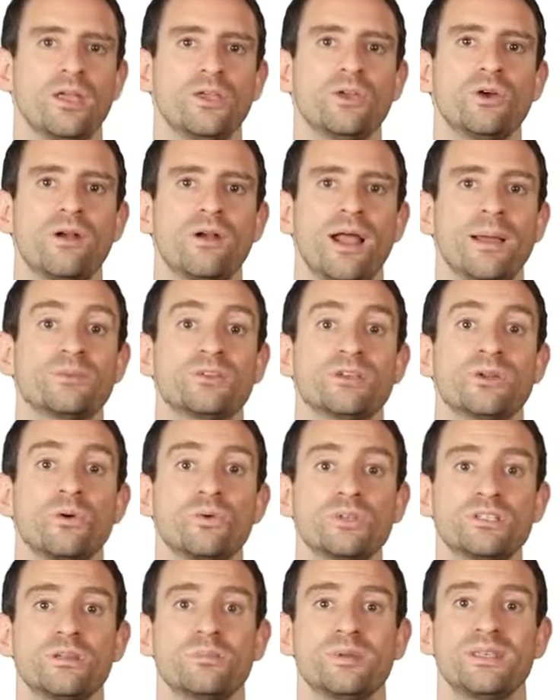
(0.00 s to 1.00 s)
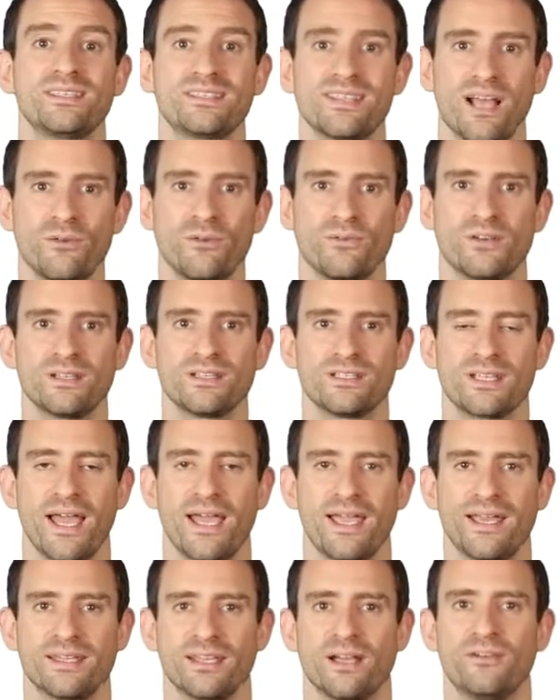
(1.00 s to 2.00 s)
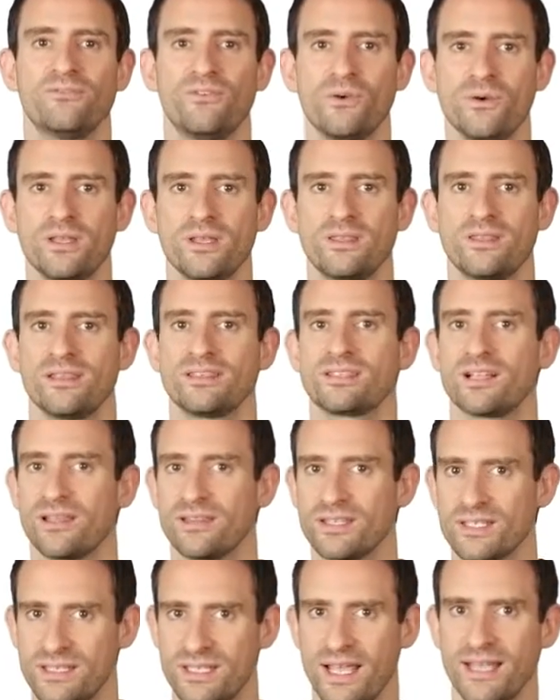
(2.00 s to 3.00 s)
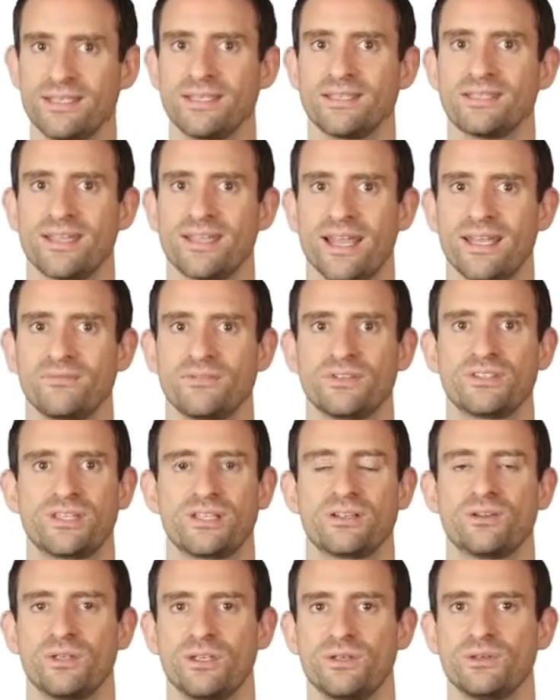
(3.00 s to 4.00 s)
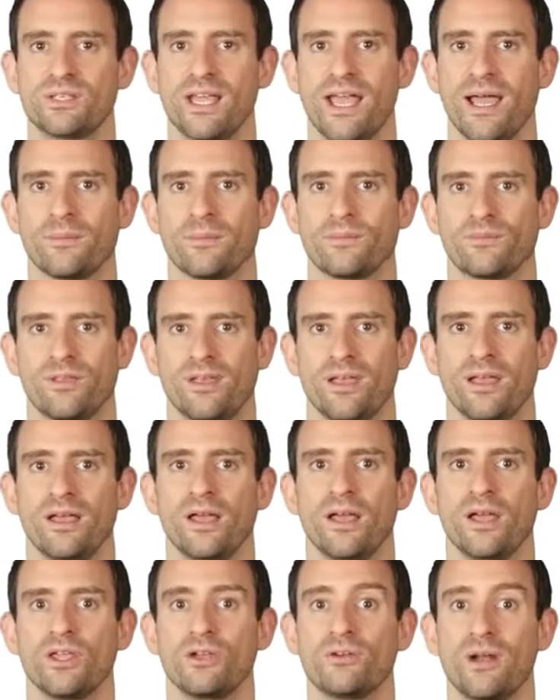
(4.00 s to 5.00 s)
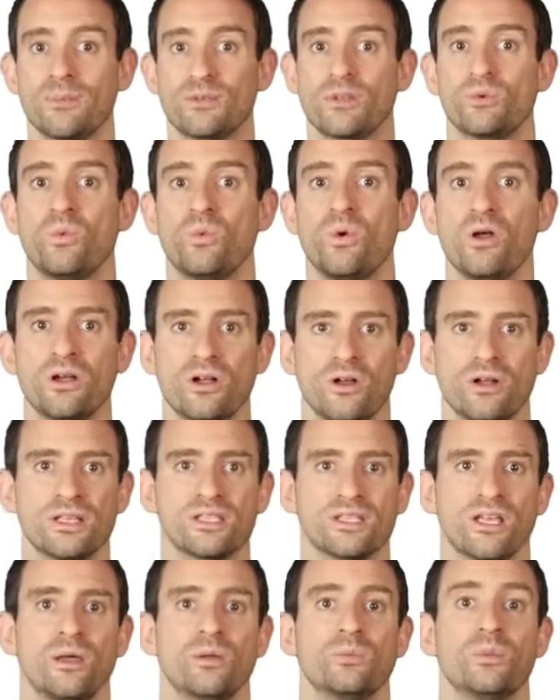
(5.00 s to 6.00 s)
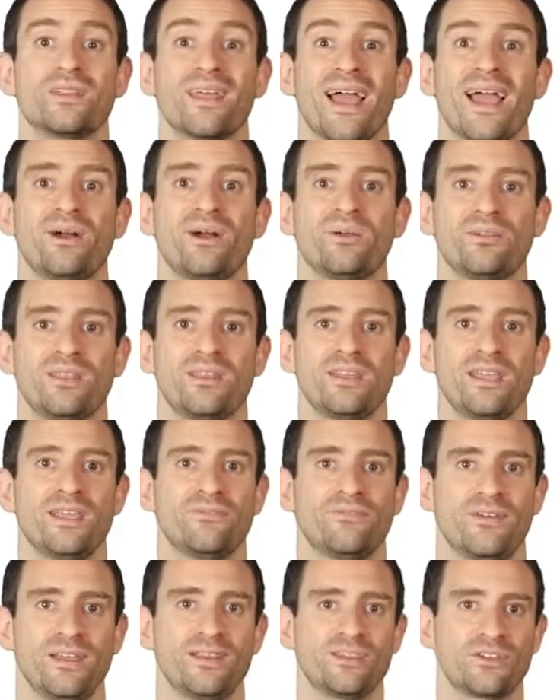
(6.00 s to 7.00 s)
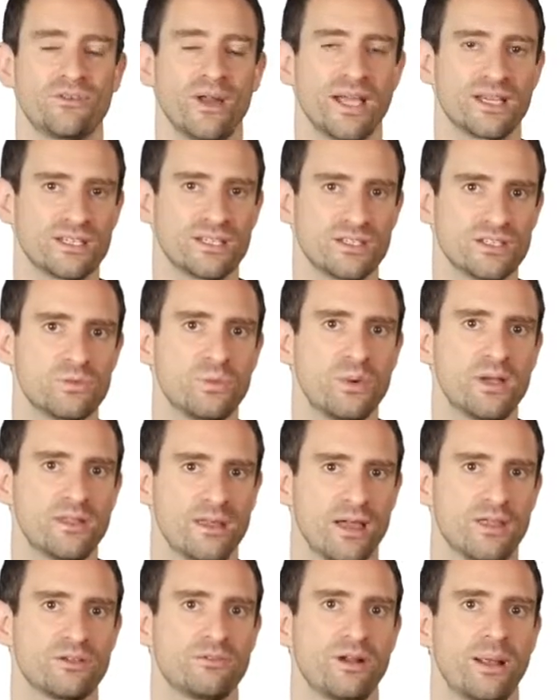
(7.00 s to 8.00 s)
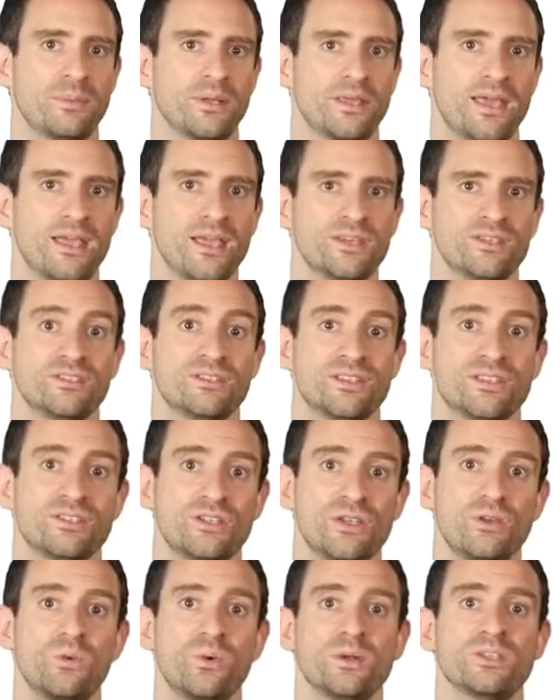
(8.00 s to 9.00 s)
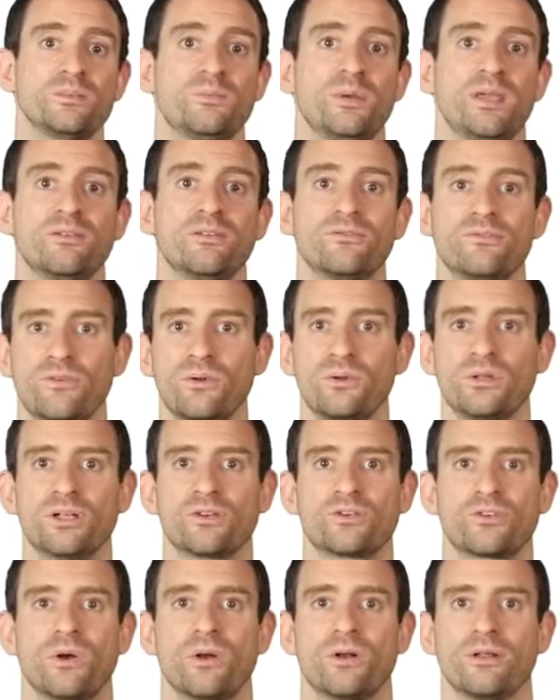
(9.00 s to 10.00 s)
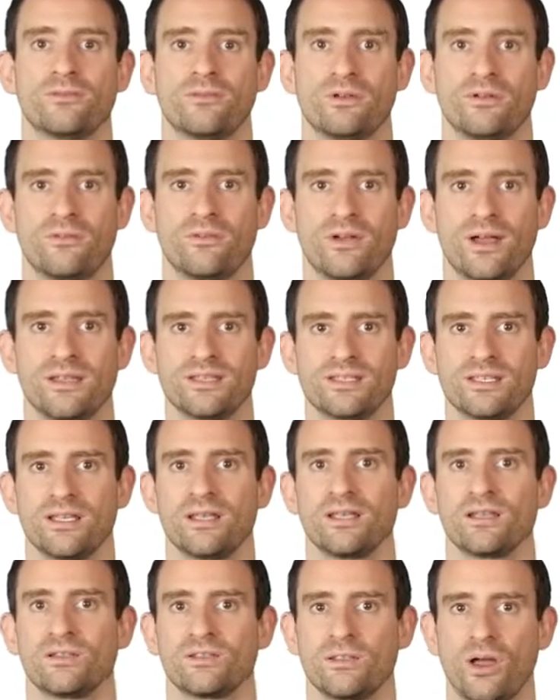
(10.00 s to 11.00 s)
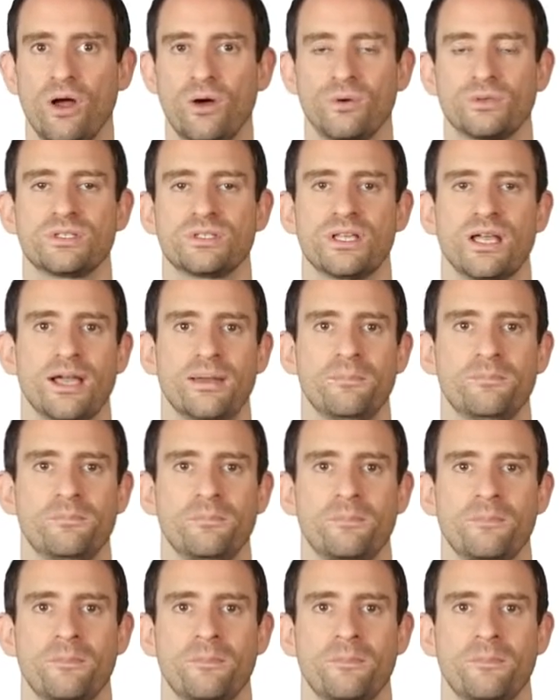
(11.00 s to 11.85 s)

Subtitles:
Your app should also be self-contained. Avoid things like the send intent for single-use apps. Your app should work on its own without the need for interactions with other applications, as you want to be in full control of the device the whole time.